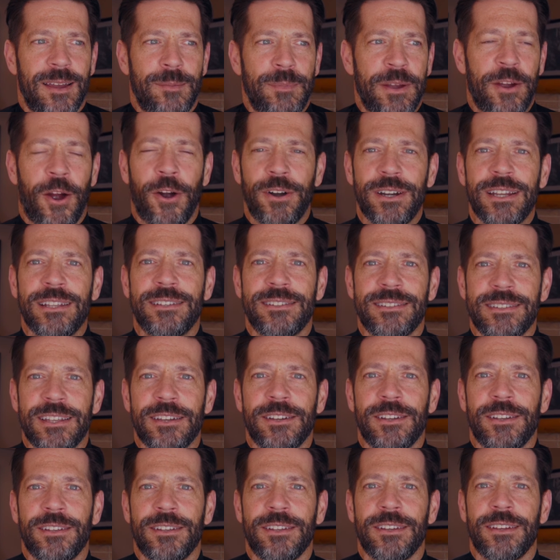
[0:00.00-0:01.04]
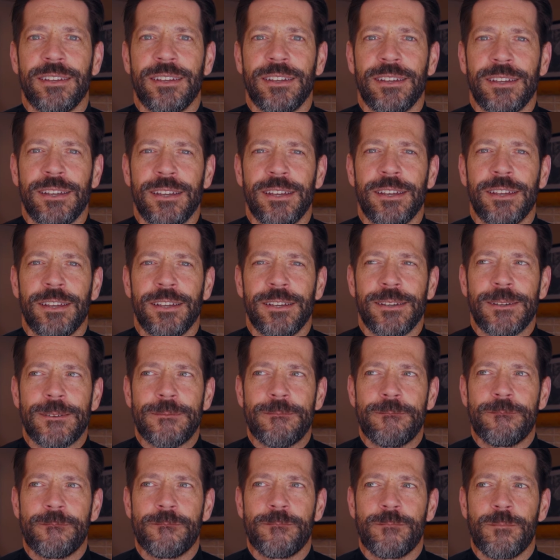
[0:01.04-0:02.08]
my heart is still
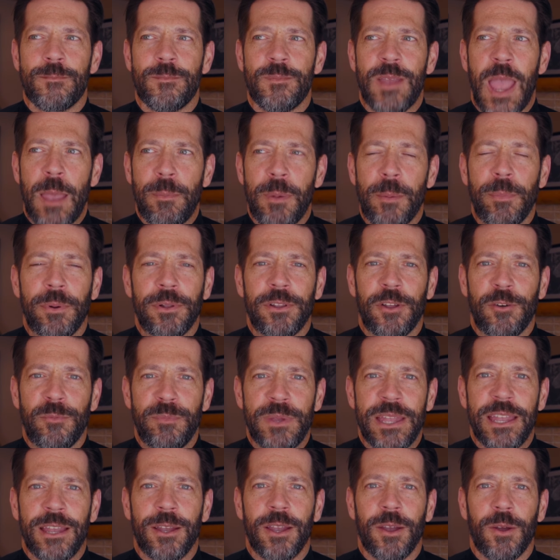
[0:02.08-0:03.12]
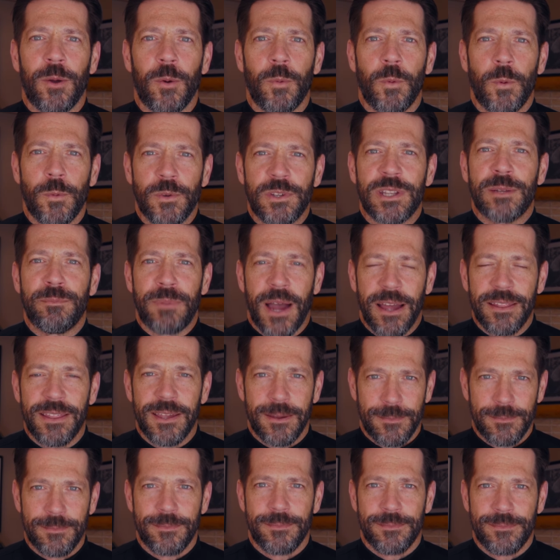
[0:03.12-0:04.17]
capable of being wounded by
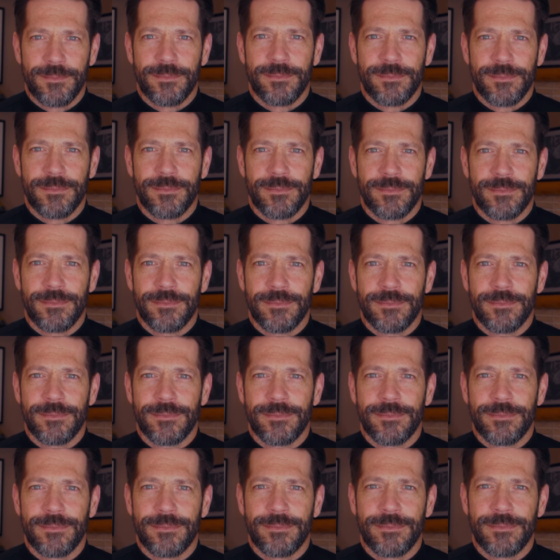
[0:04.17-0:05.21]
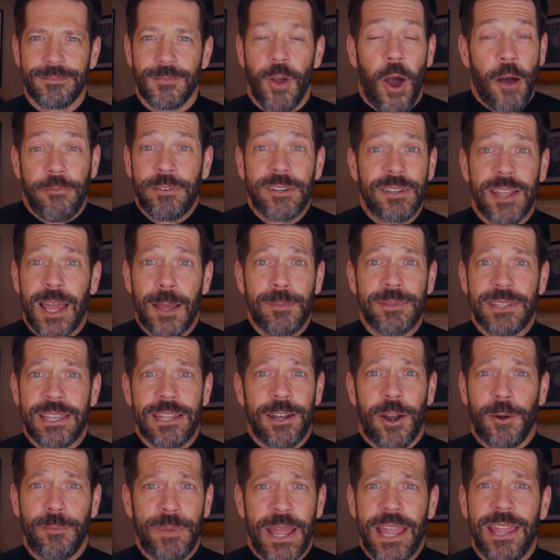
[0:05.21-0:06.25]
them. Oftentimes
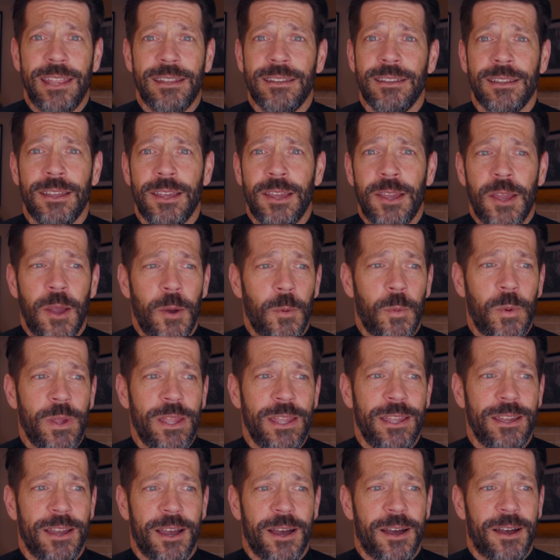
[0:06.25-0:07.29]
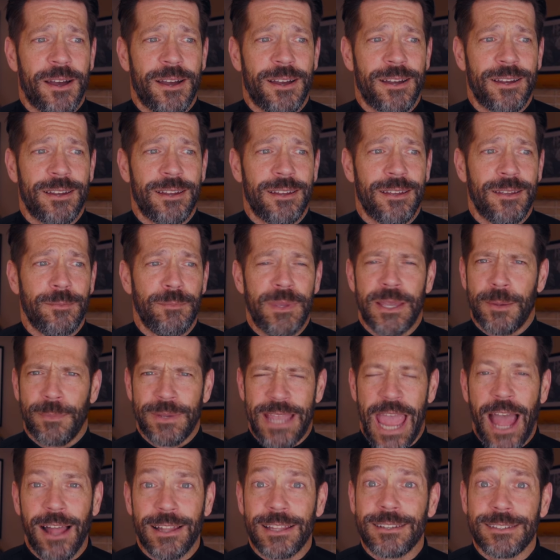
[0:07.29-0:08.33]
in our pain, we become
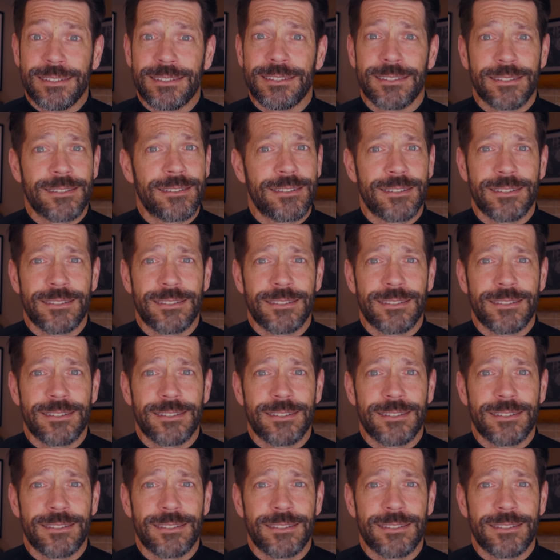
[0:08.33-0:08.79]
callous.